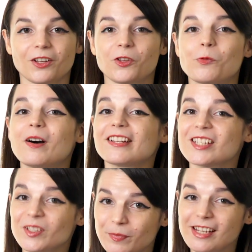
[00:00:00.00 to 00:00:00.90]
You want to
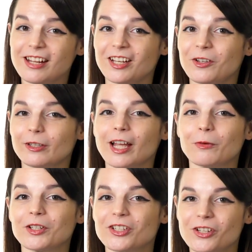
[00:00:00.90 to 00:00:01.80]
speak a new
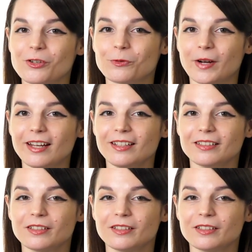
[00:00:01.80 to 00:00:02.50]
language too, right?